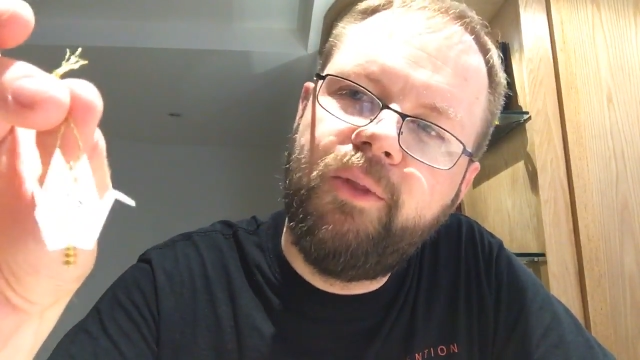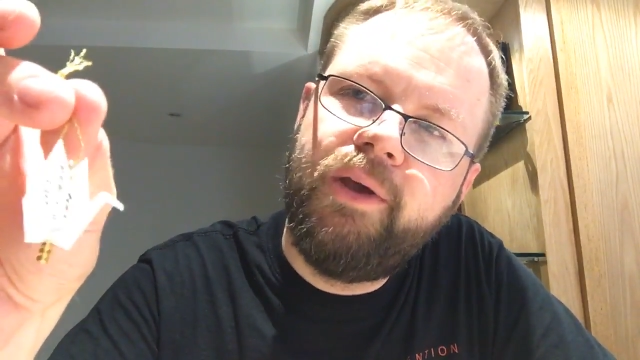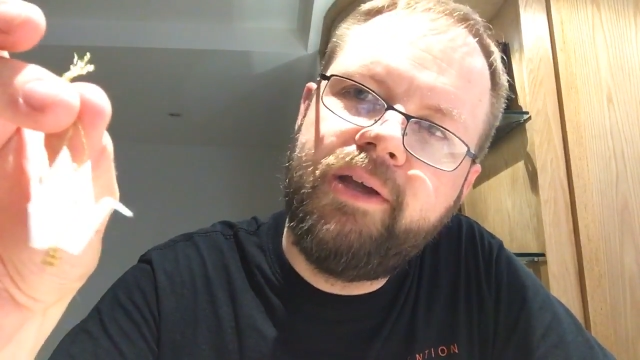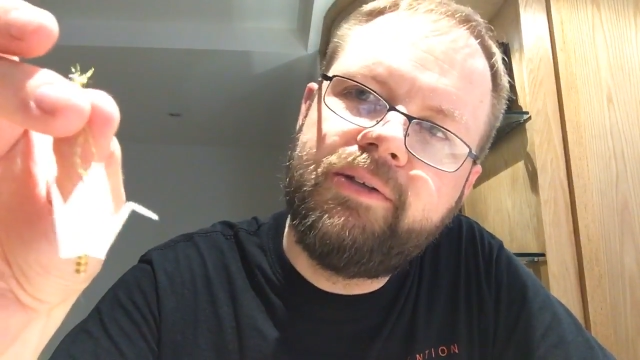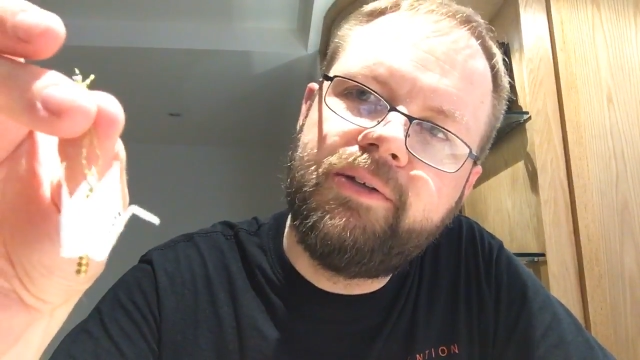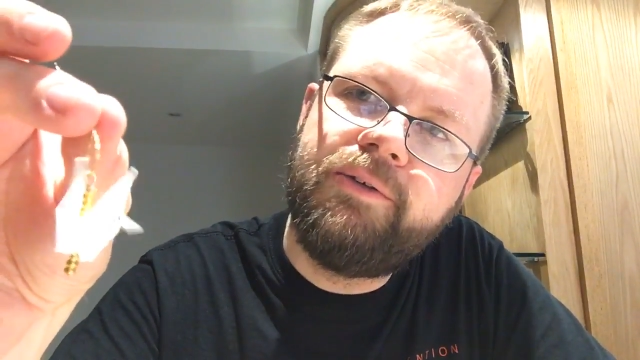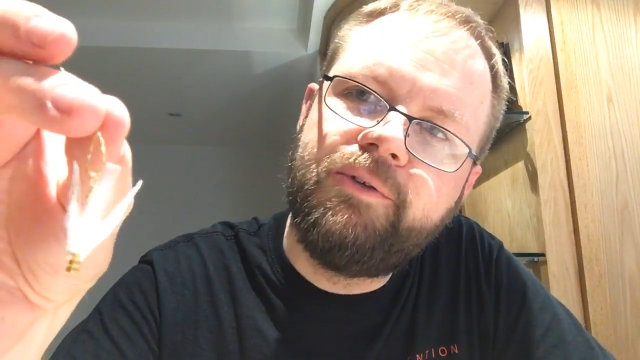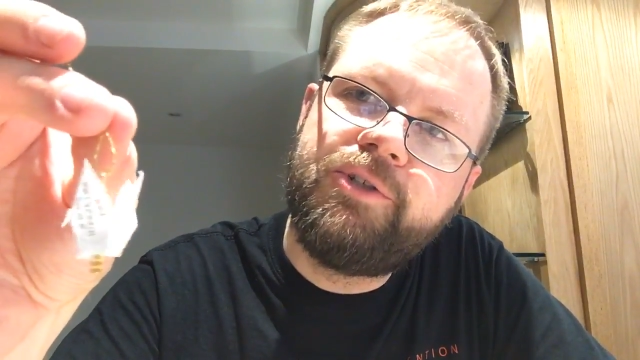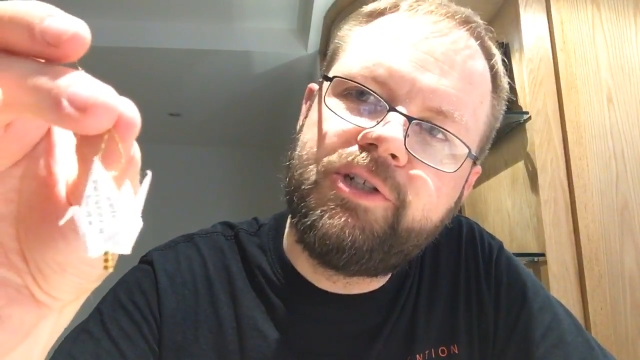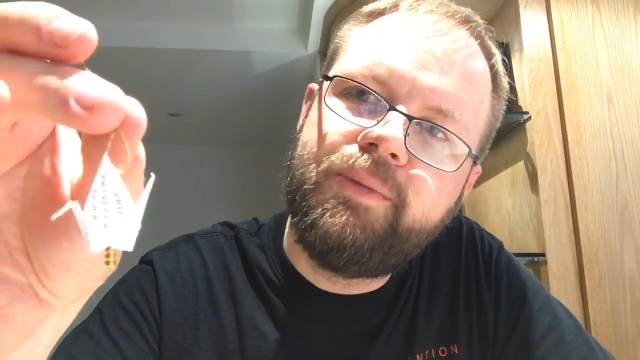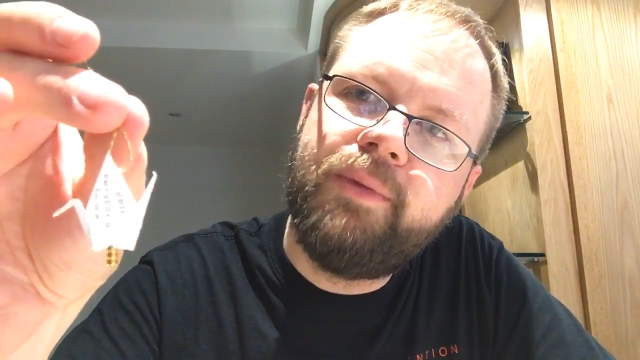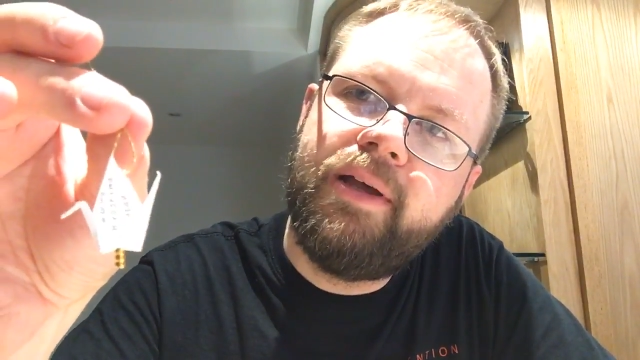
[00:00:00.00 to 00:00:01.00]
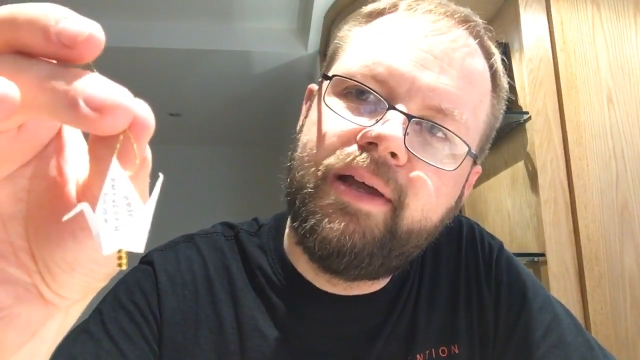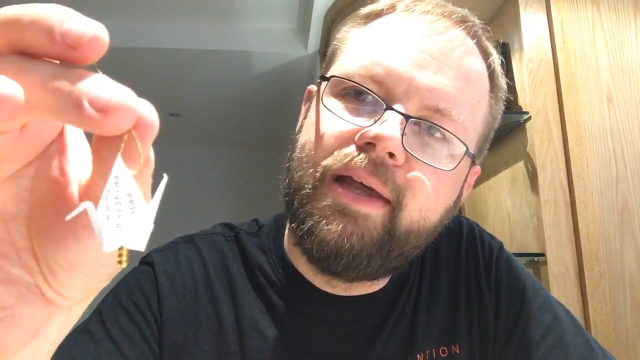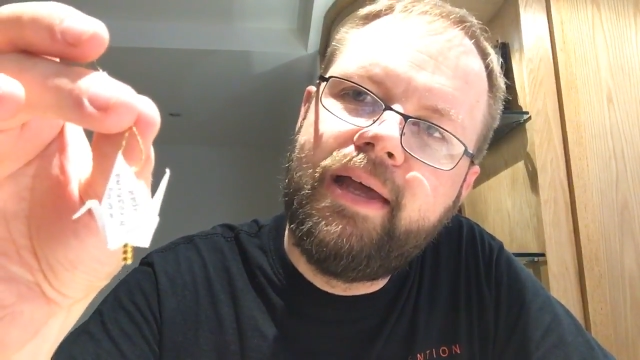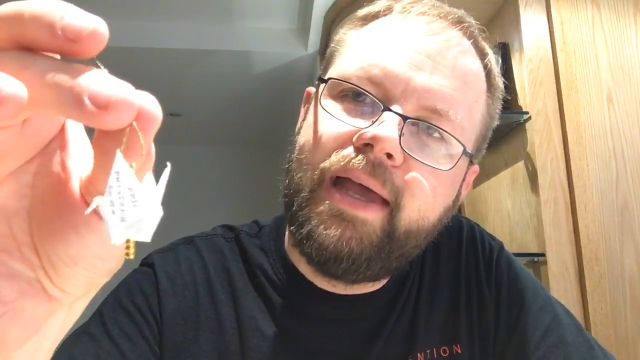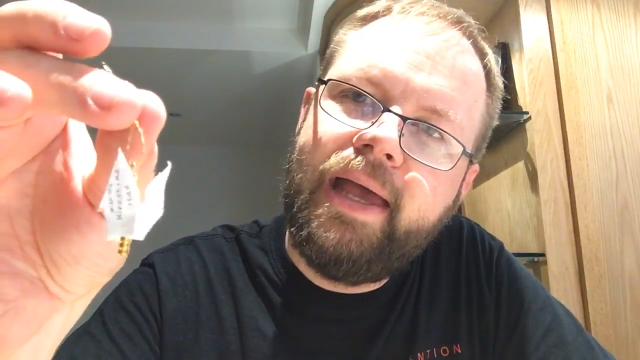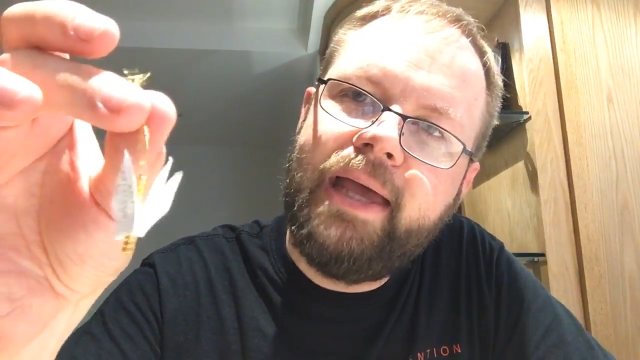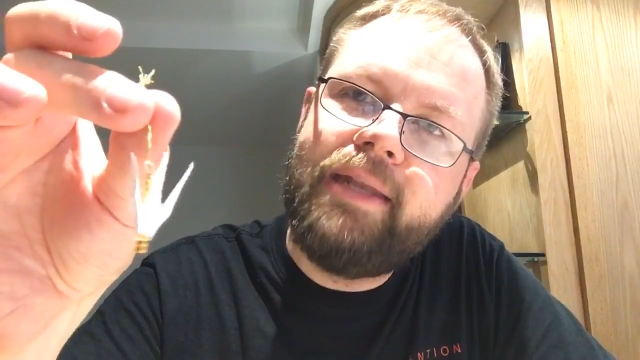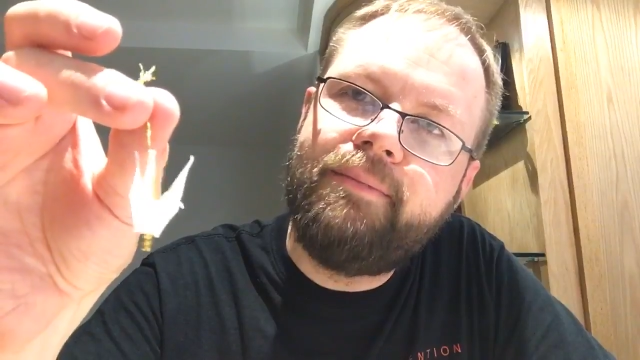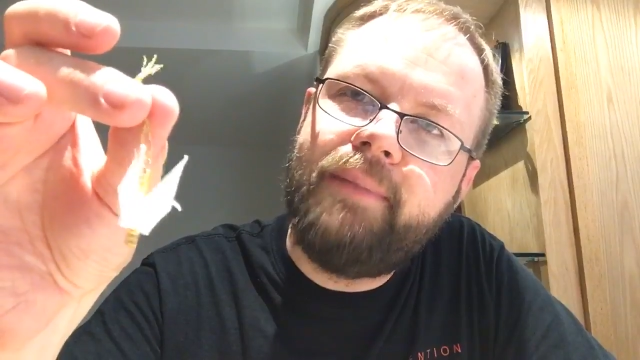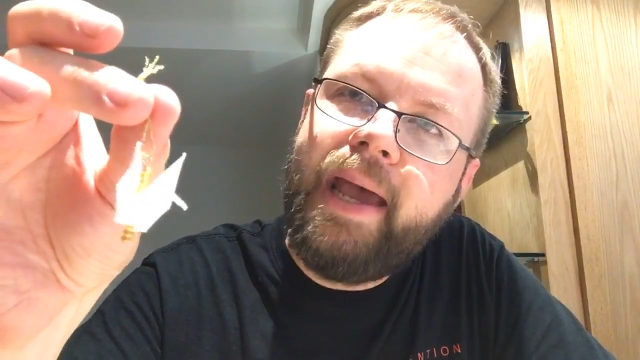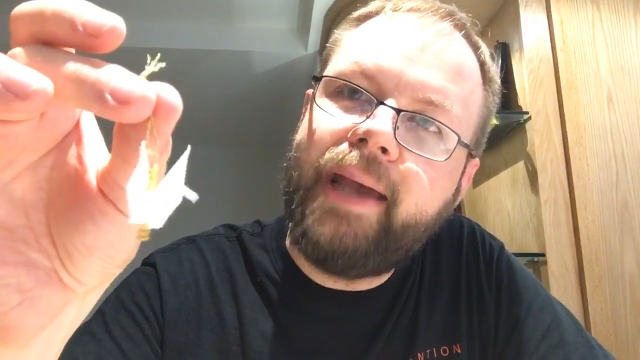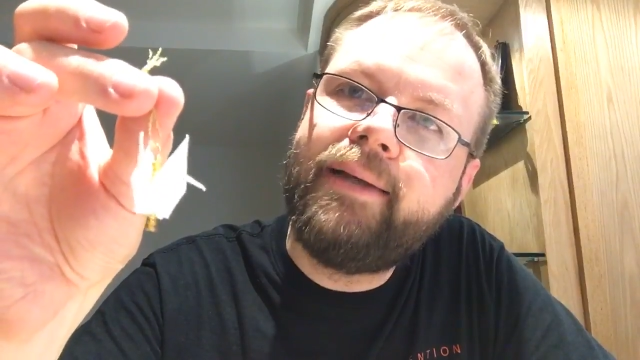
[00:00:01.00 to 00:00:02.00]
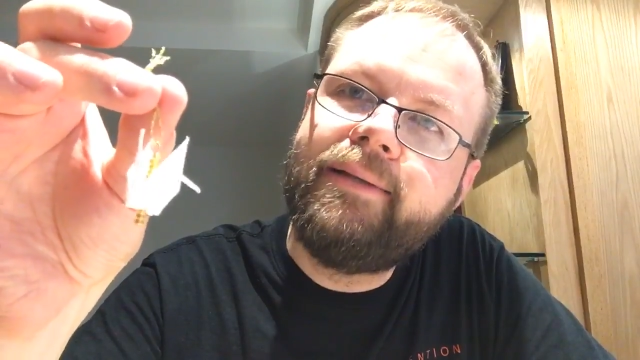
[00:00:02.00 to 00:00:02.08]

the way to Hiroshima wow. and back.